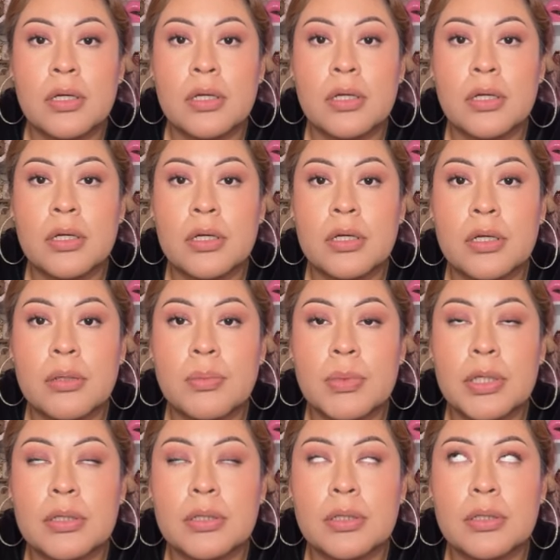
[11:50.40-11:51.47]
oh
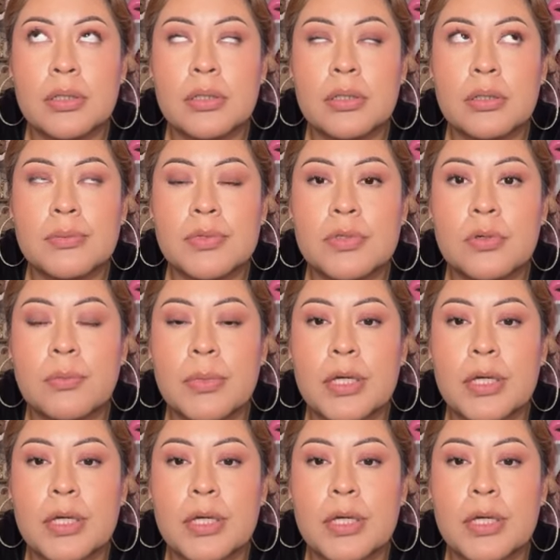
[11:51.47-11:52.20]
My God, i'm so